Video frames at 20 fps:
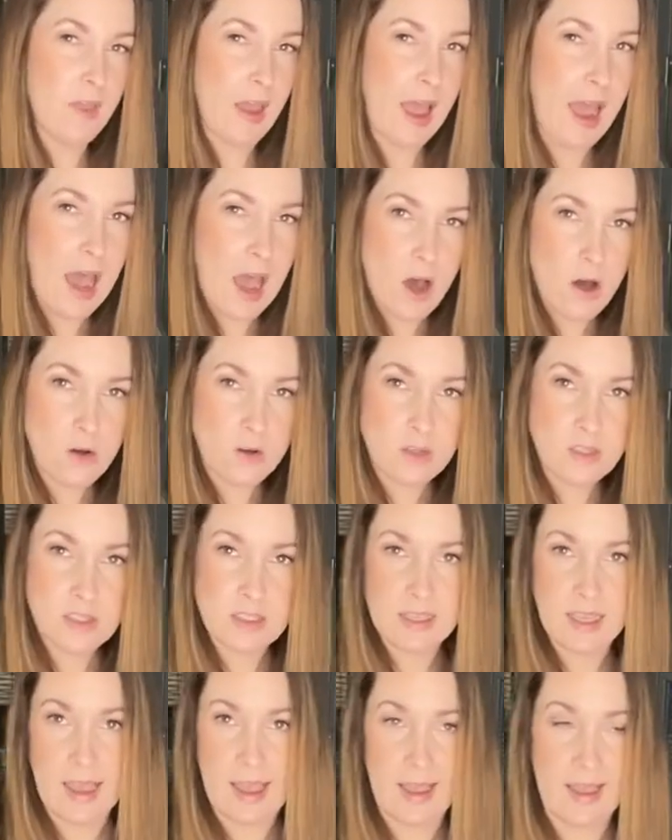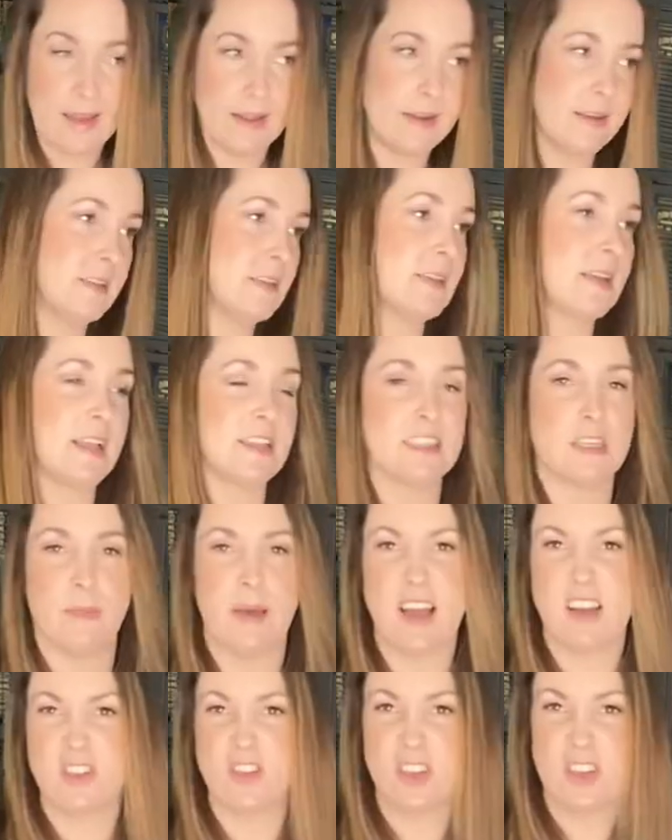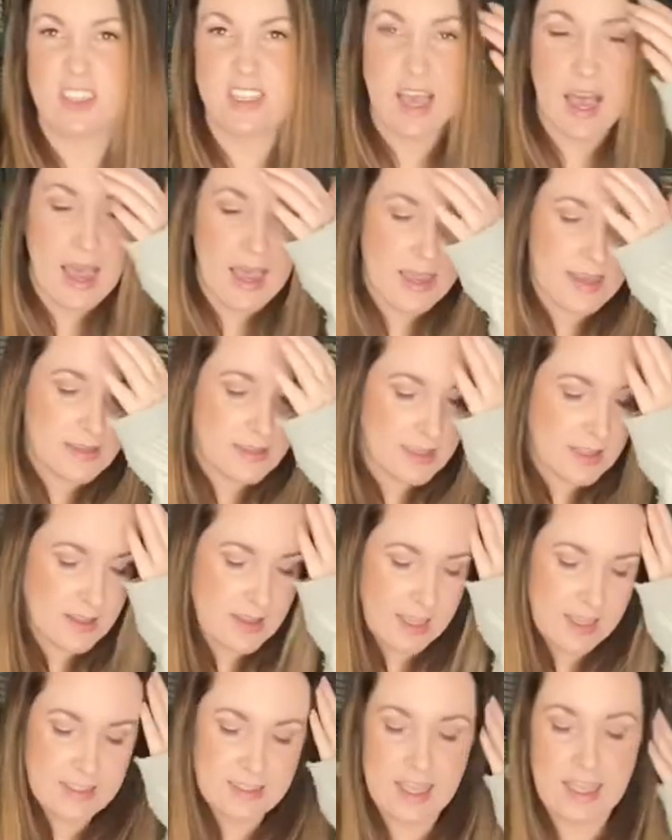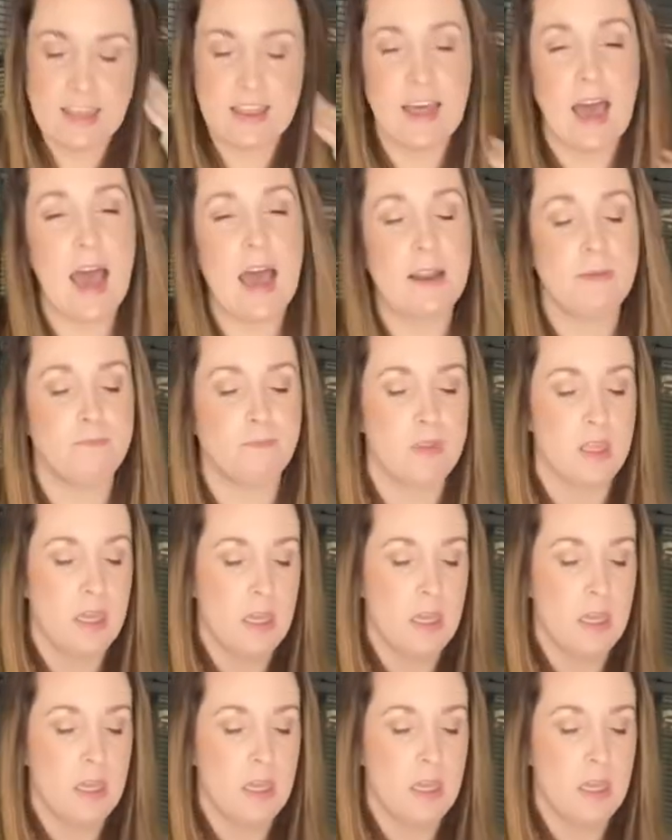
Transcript: house and get some exercise and things like that.